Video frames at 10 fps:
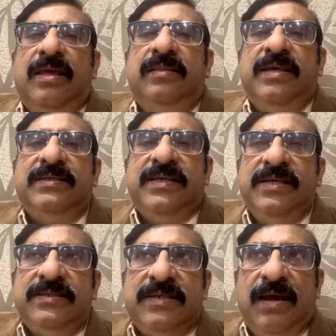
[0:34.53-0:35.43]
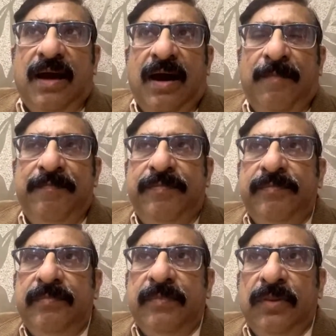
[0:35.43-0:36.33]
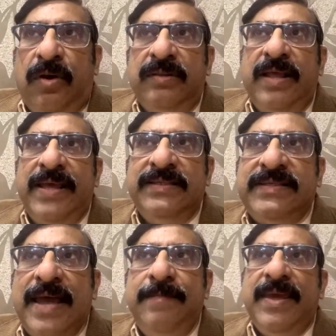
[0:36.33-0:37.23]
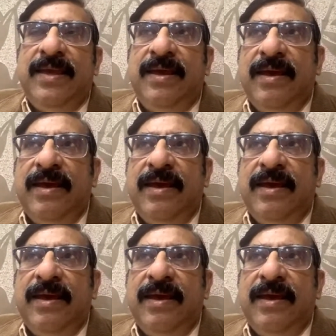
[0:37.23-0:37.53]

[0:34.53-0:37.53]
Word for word: This is a non-enzymic